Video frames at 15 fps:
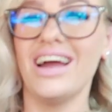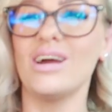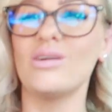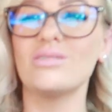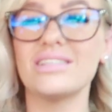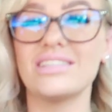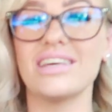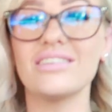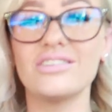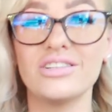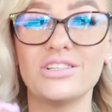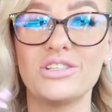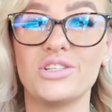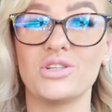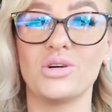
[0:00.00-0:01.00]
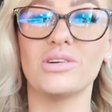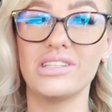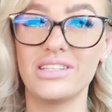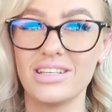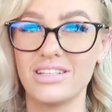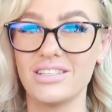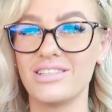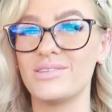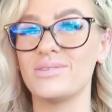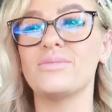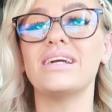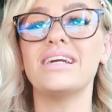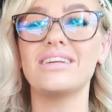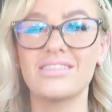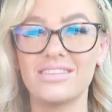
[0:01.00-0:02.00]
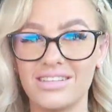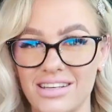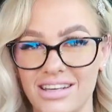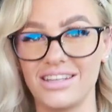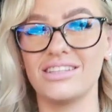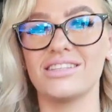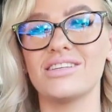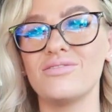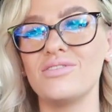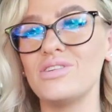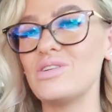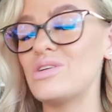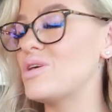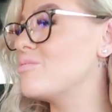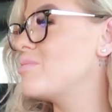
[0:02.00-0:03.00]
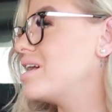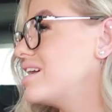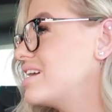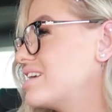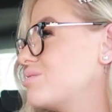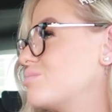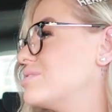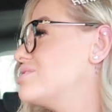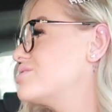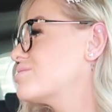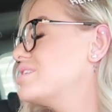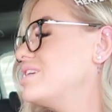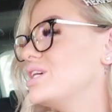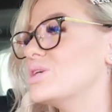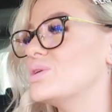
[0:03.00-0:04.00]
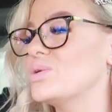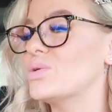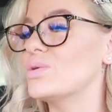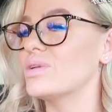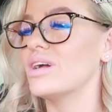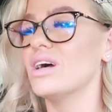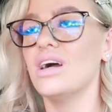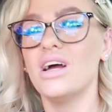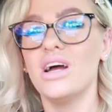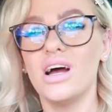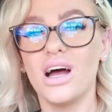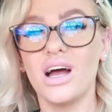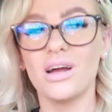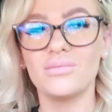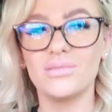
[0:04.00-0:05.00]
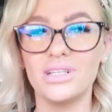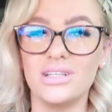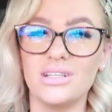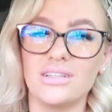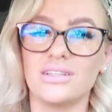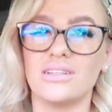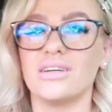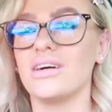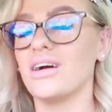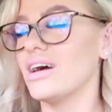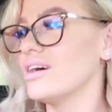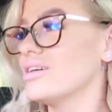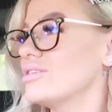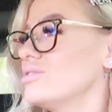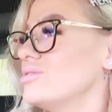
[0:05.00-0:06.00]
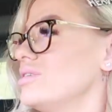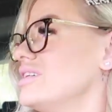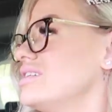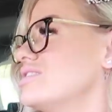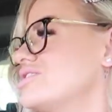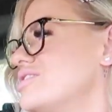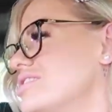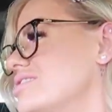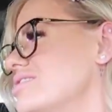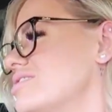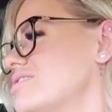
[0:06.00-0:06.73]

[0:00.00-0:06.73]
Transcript: It was such a short and sweet interview, but it was really cool. I mean, how cool is she?